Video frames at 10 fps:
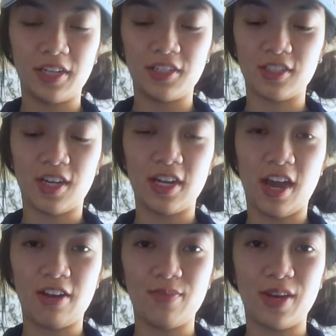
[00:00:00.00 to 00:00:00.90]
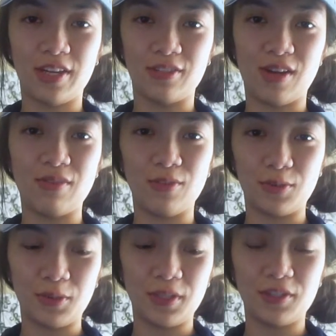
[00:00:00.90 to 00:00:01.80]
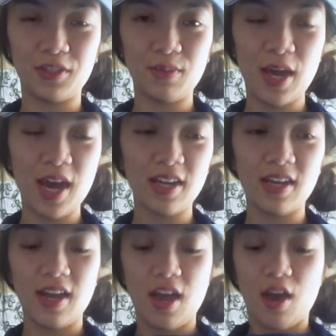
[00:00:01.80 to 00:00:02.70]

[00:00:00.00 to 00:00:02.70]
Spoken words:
I just got it out of my travel toiletry bag,